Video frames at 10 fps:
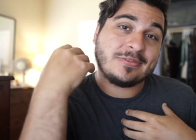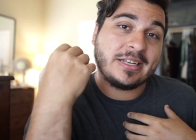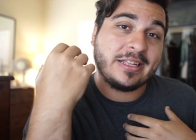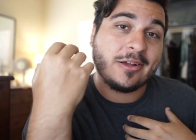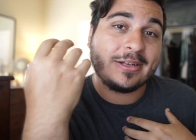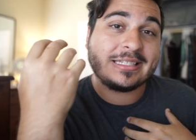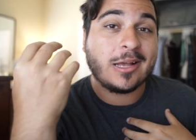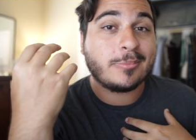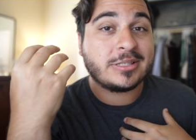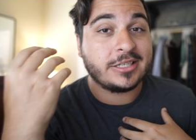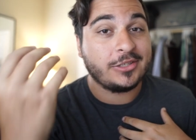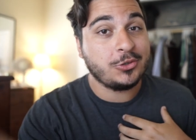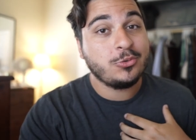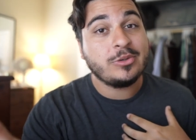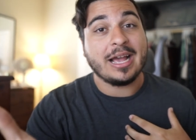video, it's up to
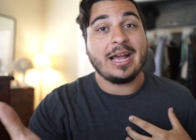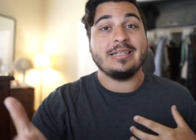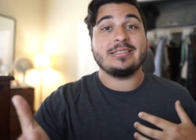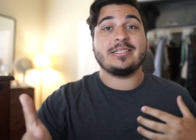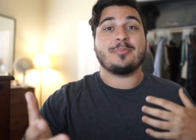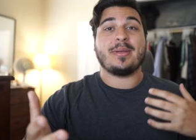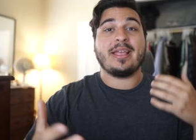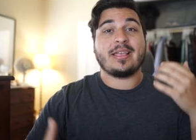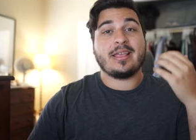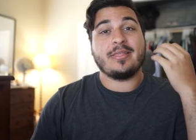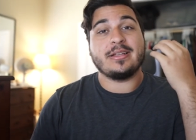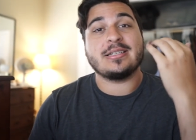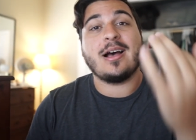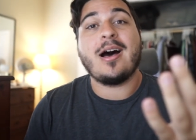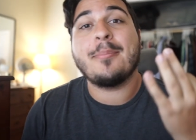you guys to pick the
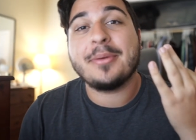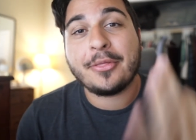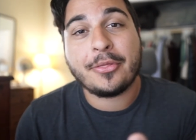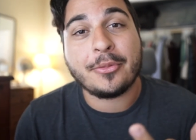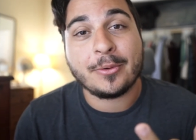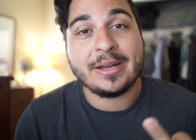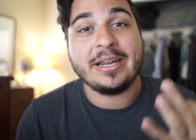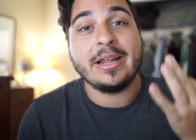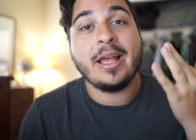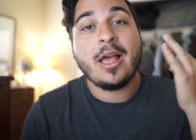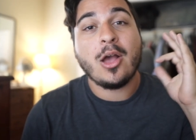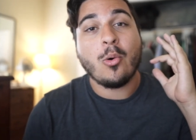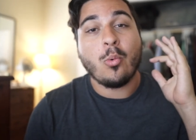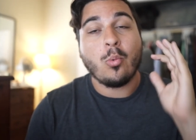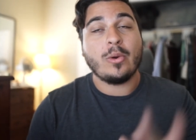top three
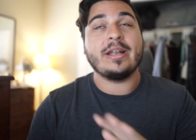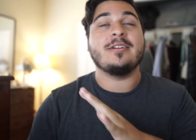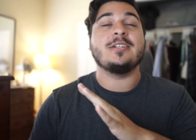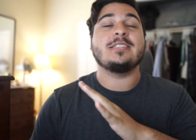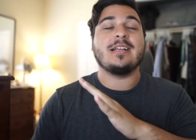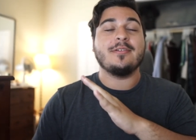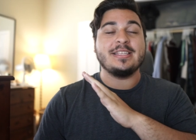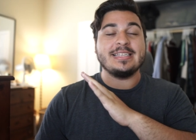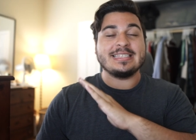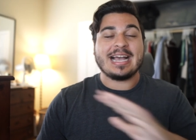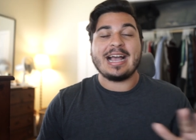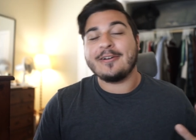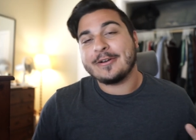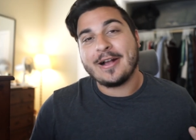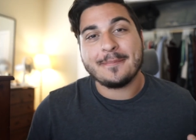winners of the
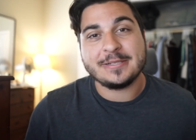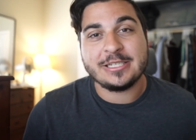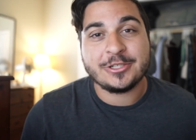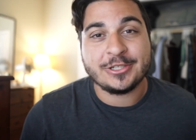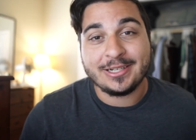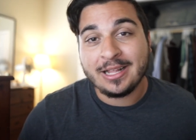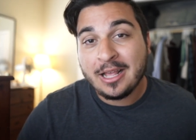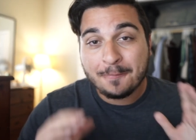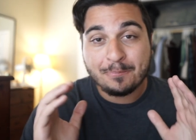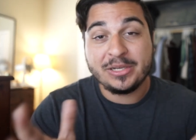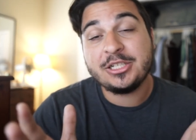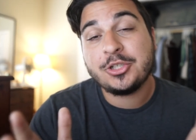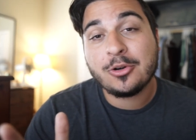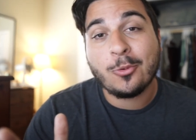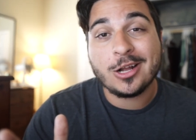entire competition. Be
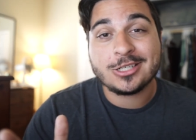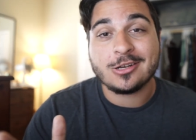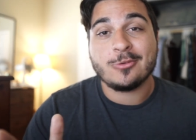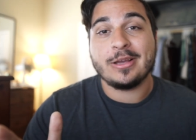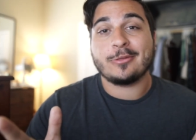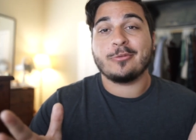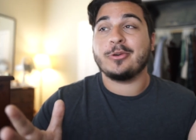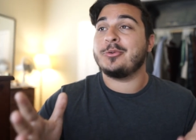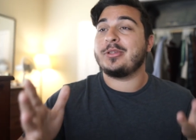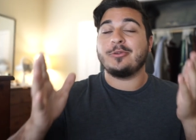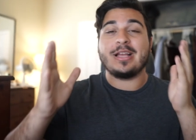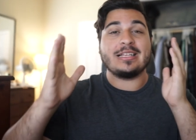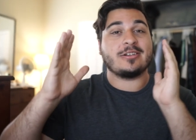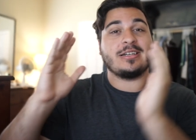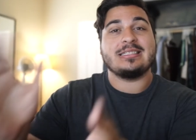sure to watch all the way through. You
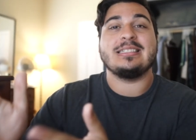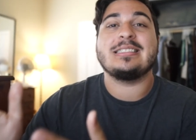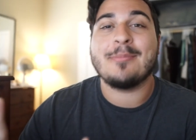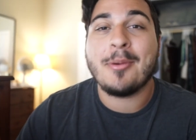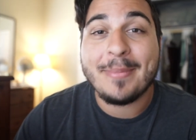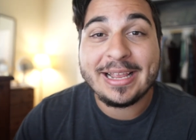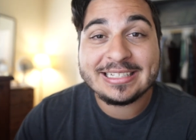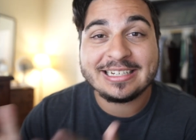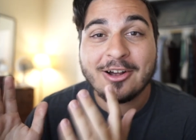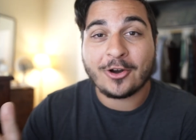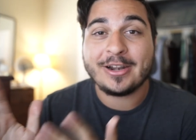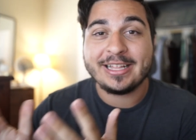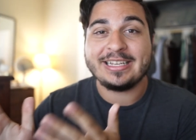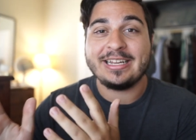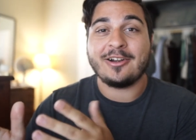guys are gonna see some amazing art
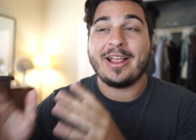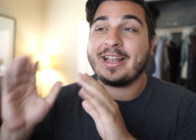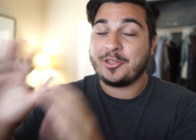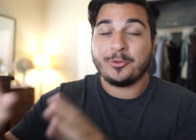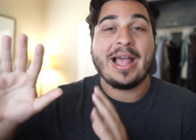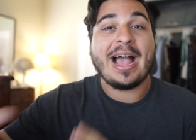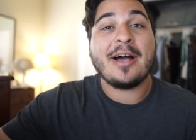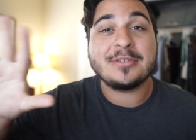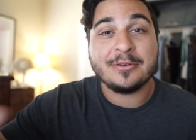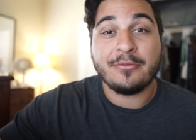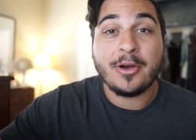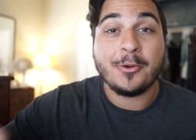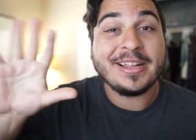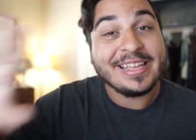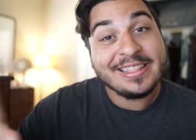in here, and you have to
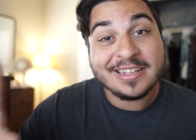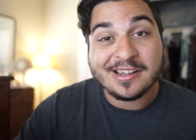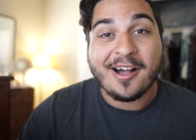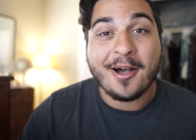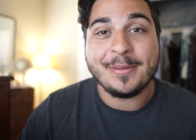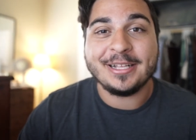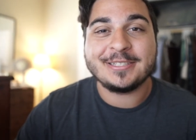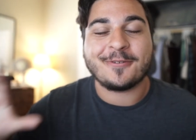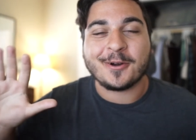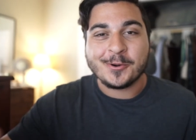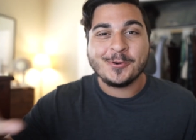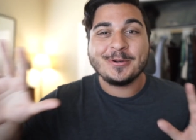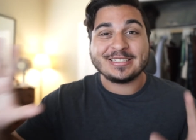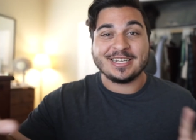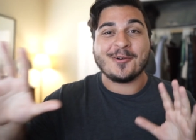vote in the comments for
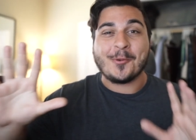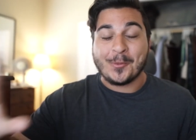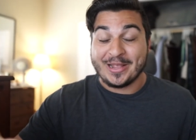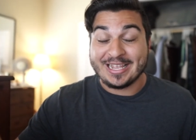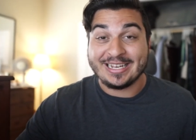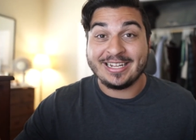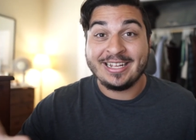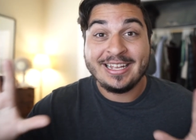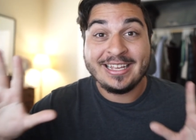who is gonna win